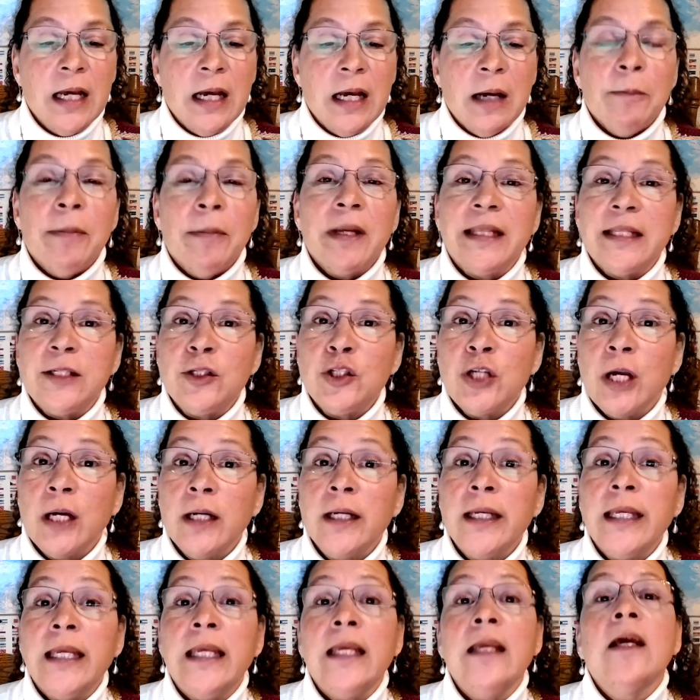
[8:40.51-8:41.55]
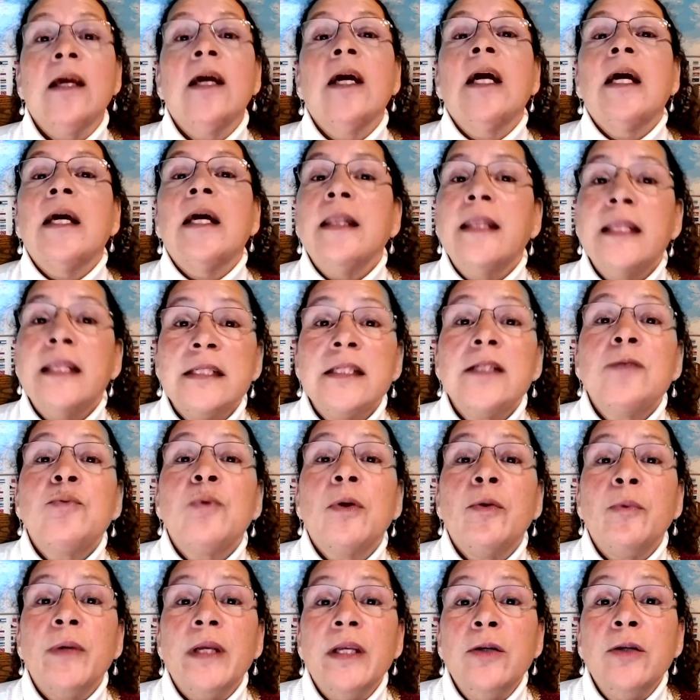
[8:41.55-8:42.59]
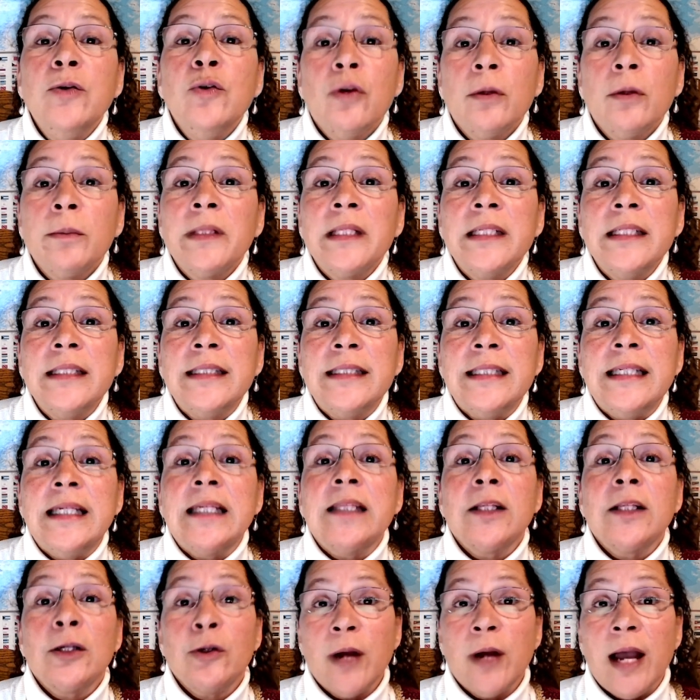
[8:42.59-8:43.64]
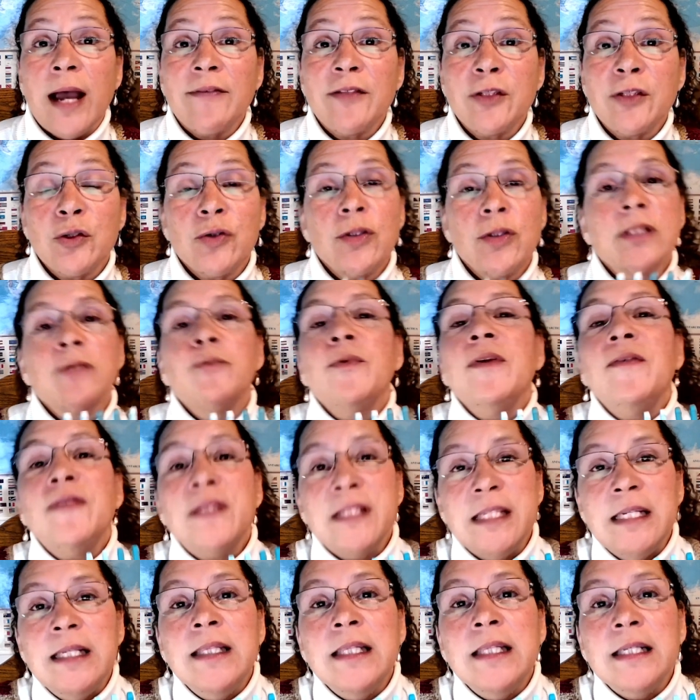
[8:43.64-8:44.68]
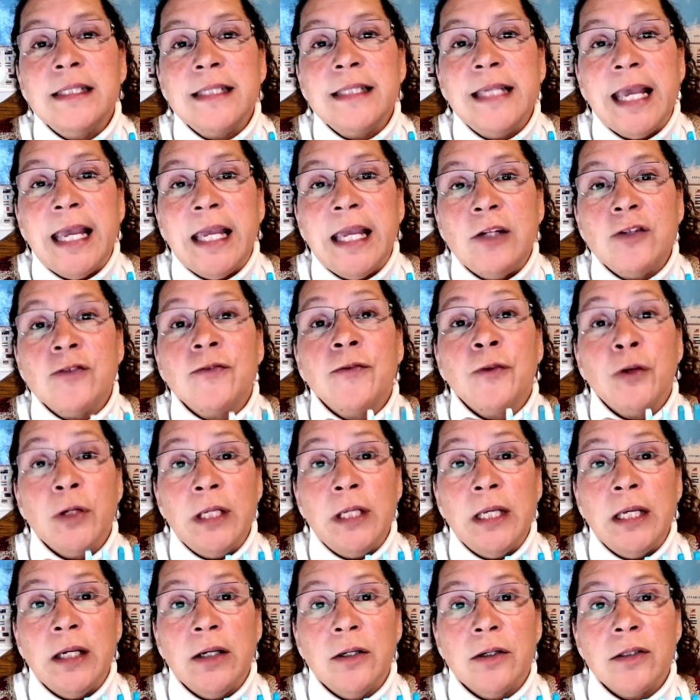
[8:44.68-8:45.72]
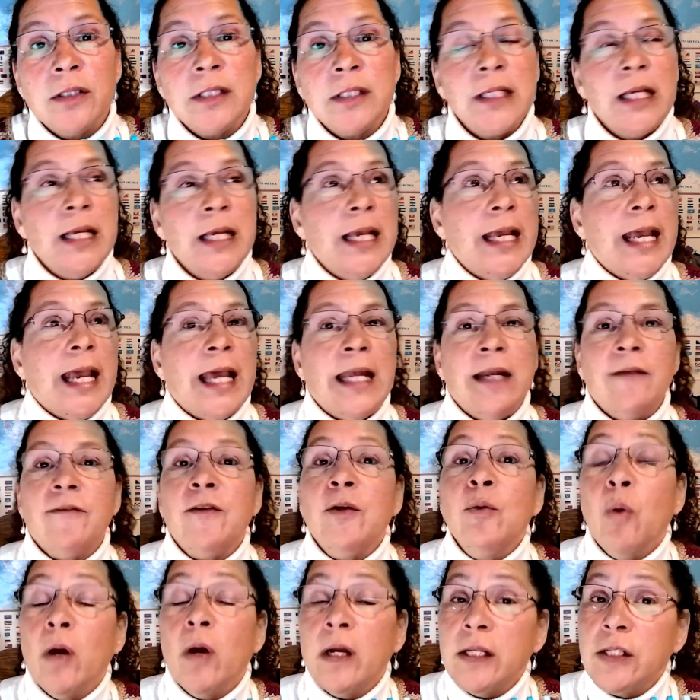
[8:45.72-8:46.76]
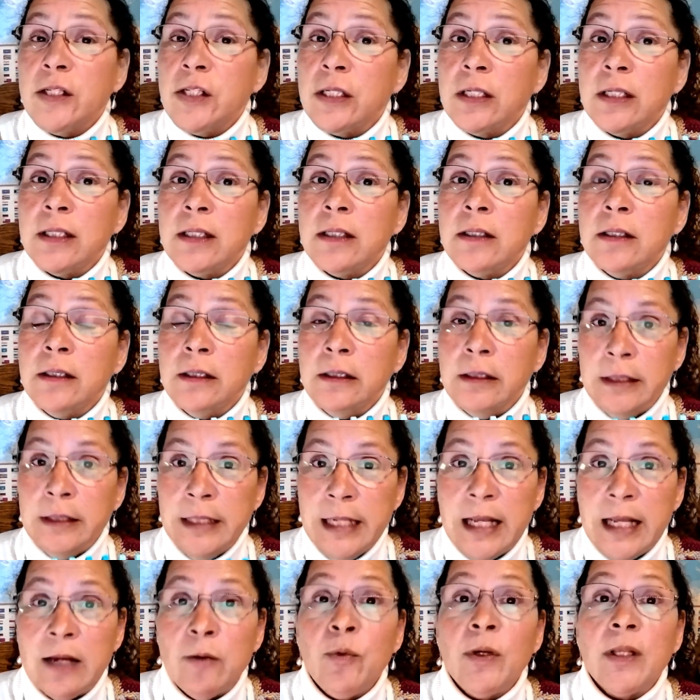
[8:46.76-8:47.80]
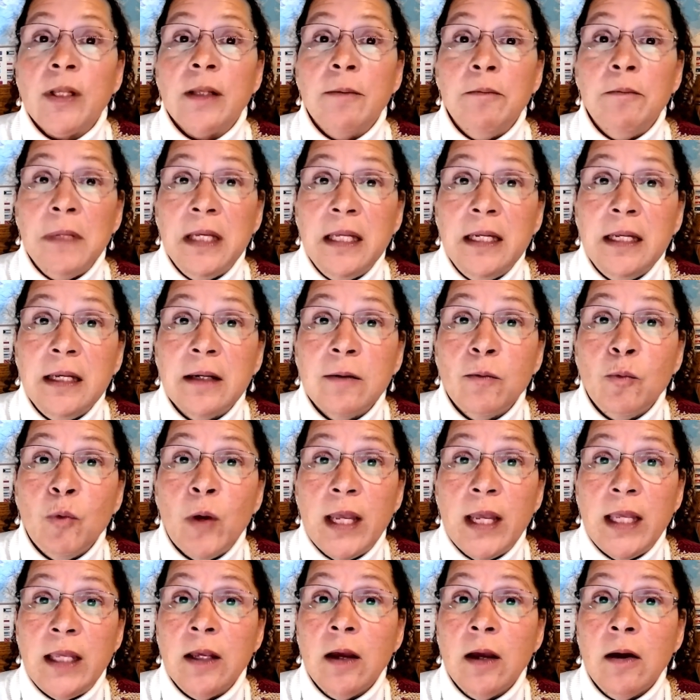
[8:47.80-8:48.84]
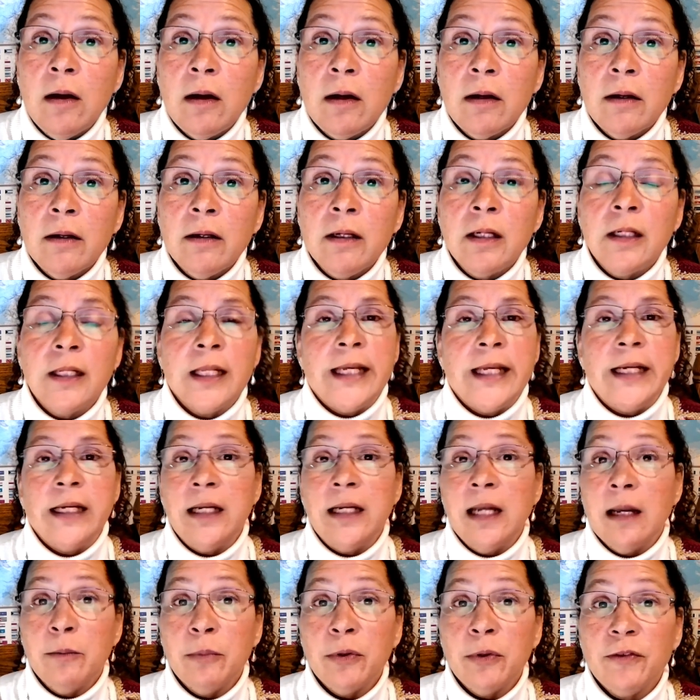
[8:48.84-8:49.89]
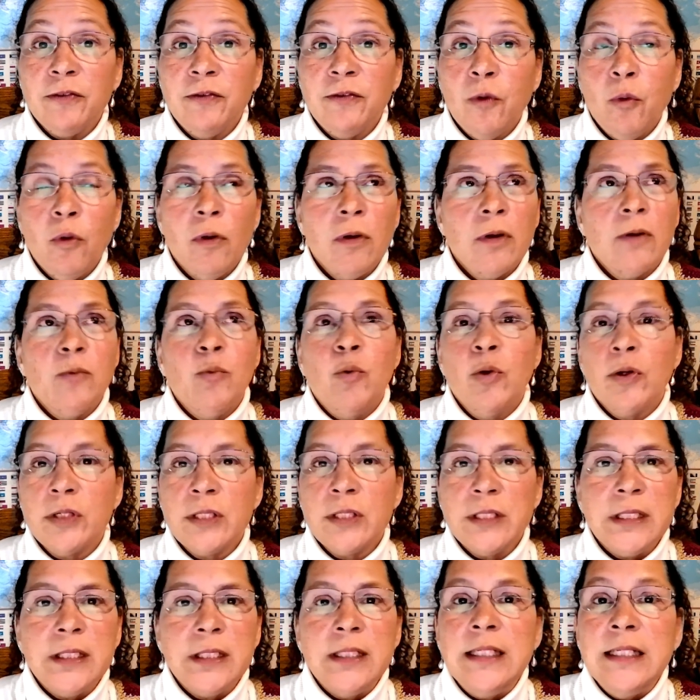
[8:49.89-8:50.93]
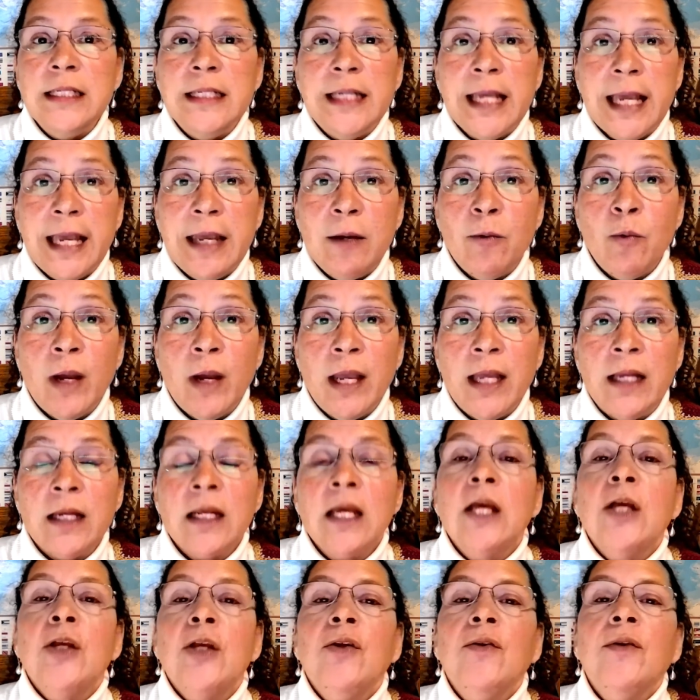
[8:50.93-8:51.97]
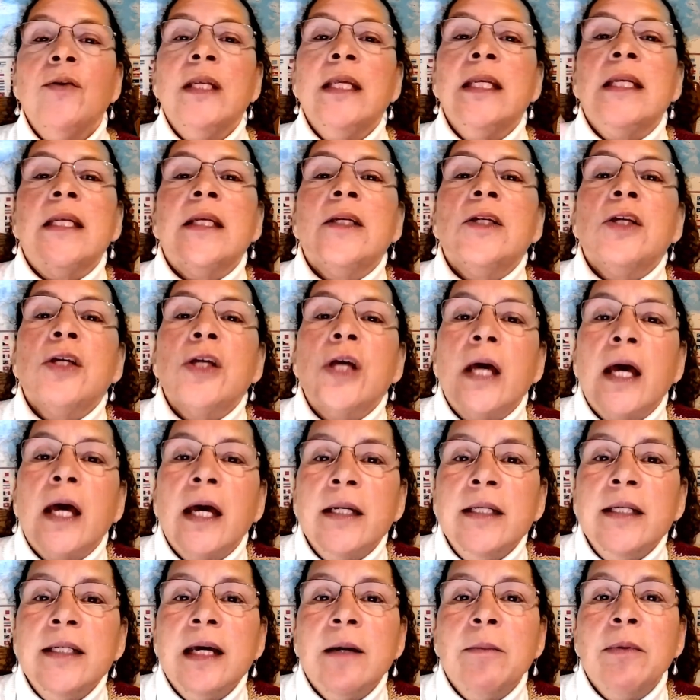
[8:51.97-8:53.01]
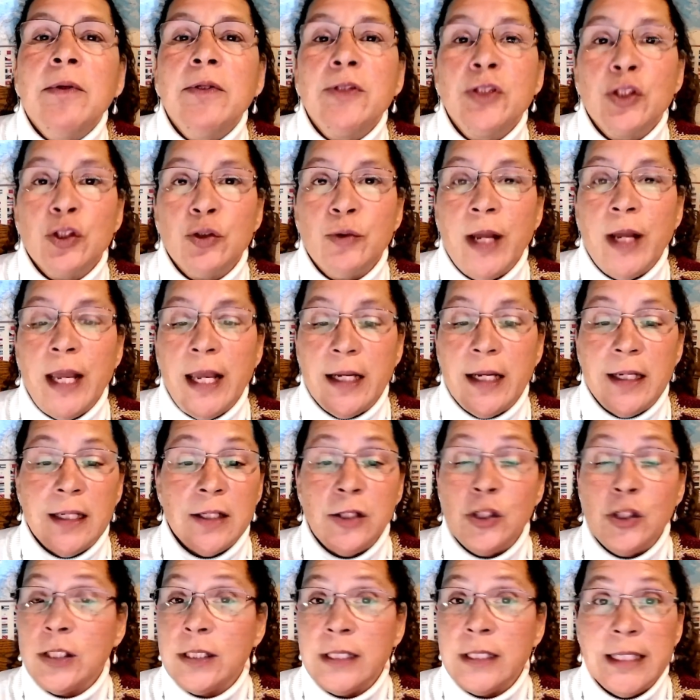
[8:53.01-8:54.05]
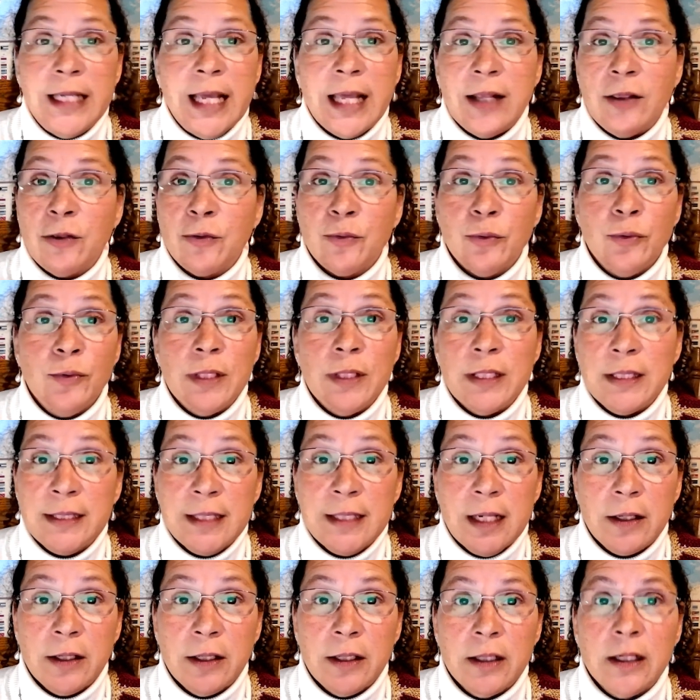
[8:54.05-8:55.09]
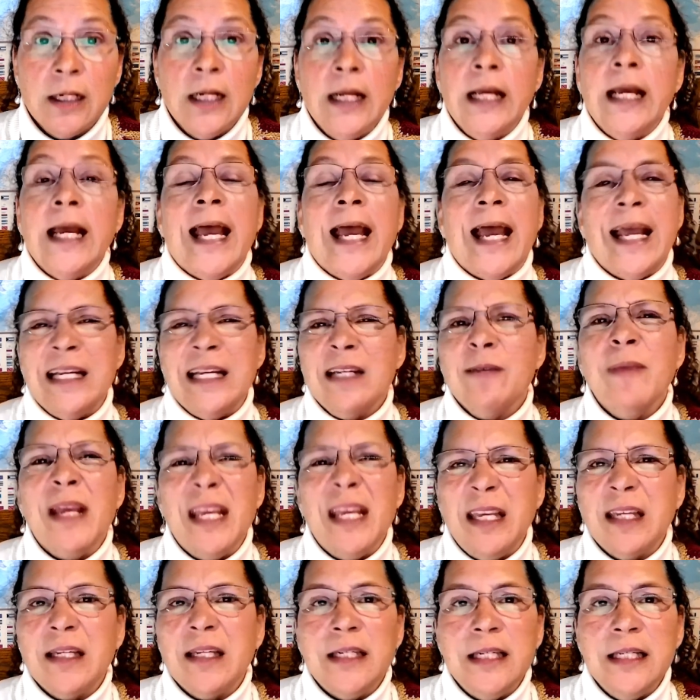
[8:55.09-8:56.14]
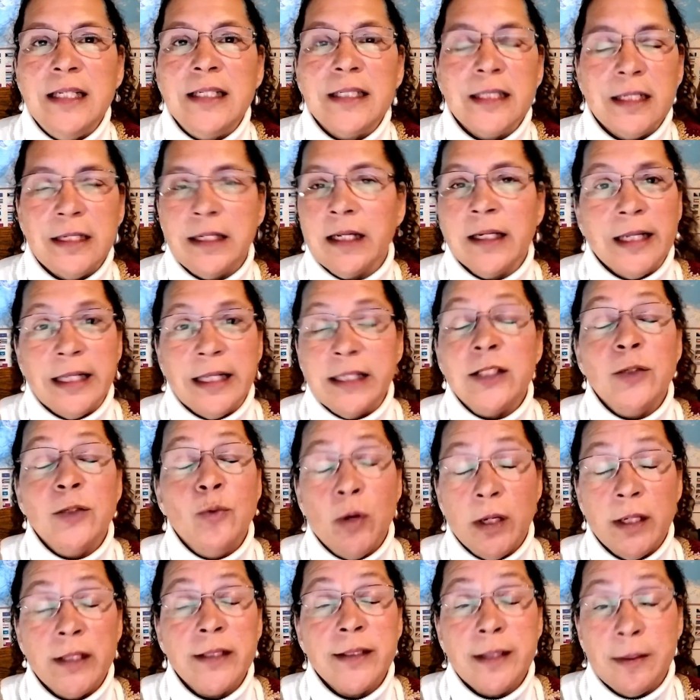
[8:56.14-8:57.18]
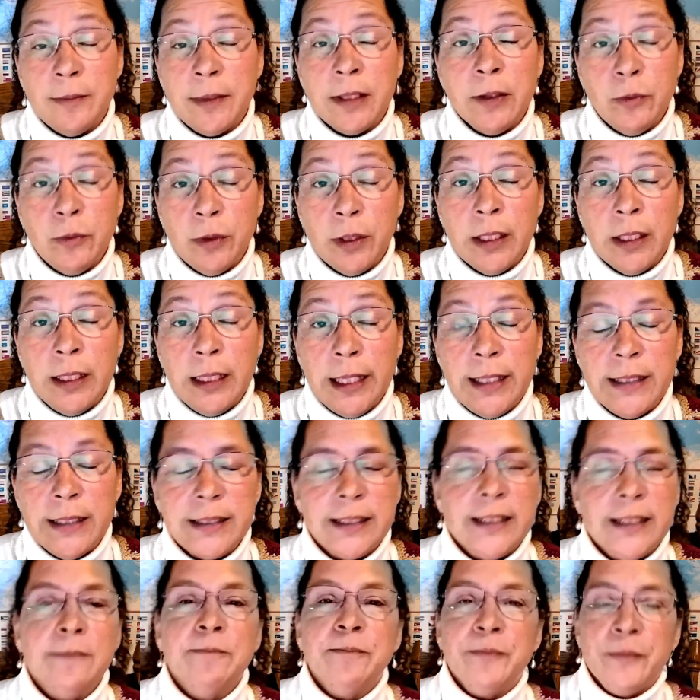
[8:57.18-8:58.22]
But the chunky, this is what we normally see at the craft stores, and we've seen this gauge for years. And if you wanted to knit with a medium weight yarn, like a number 4 worsted DK weight, you needed a double strand just to get through this sucker and to make it decent, unless you wanted something really lacy.